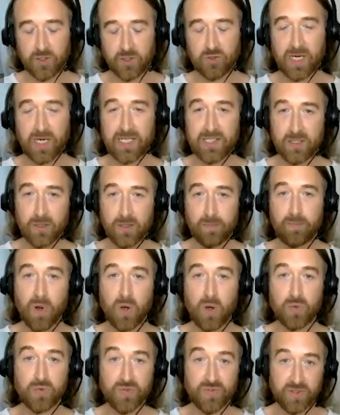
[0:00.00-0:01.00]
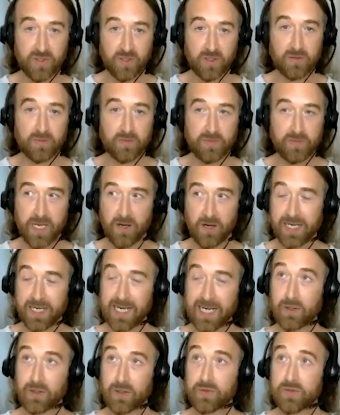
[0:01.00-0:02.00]
trying to bolster their
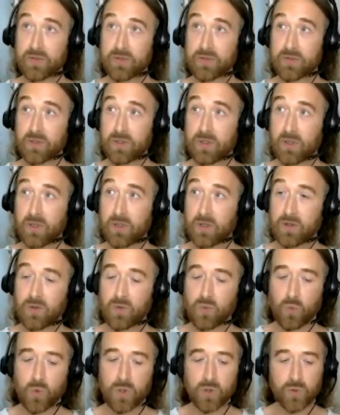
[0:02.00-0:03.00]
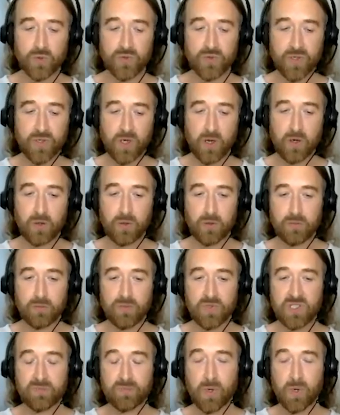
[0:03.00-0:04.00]
accounts. We also
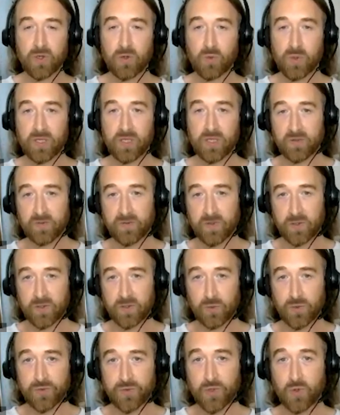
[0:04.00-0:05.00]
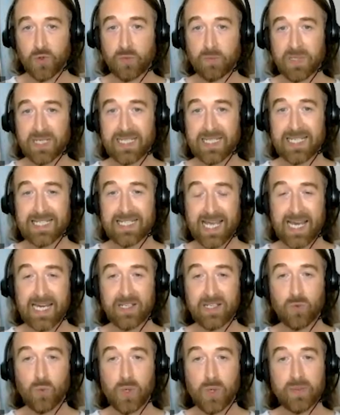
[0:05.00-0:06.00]
spoke with individuals who had been
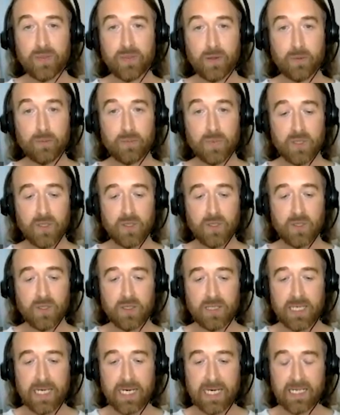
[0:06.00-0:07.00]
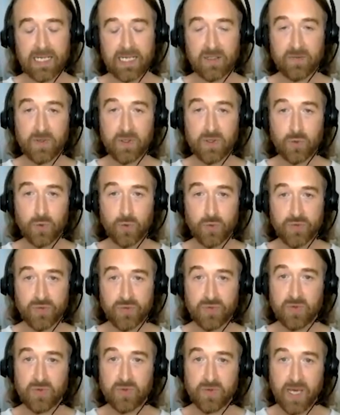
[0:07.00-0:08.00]
detained with them,
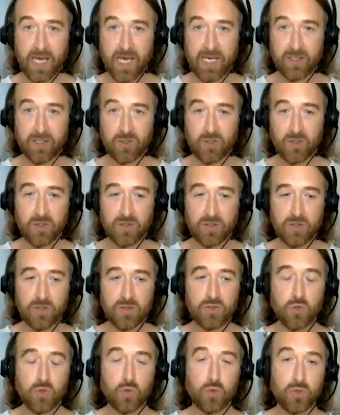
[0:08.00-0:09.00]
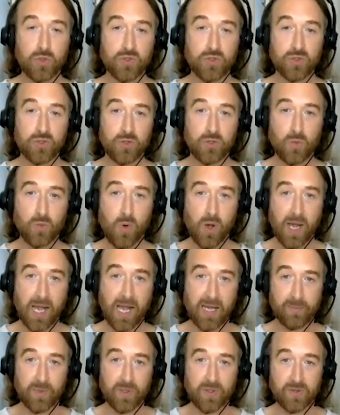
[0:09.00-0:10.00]
individuals that could talk to what
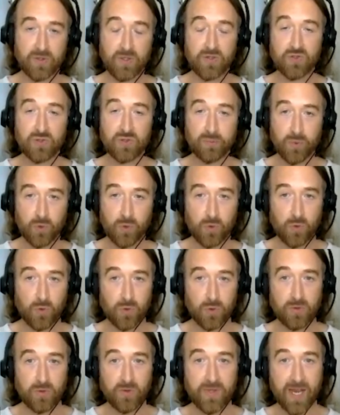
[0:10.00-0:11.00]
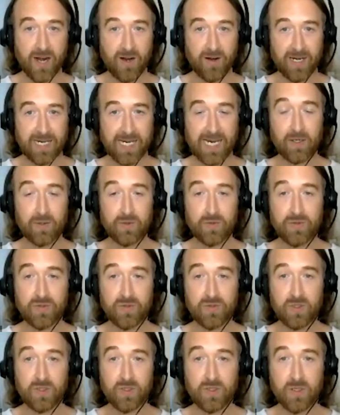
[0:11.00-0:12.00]
happened, support their
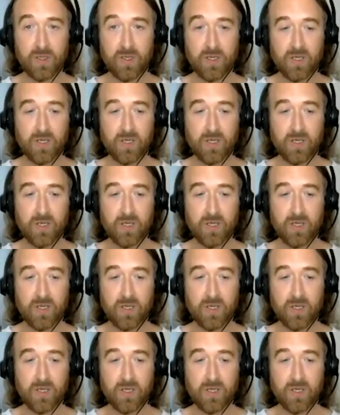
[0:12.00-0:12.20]
accounts.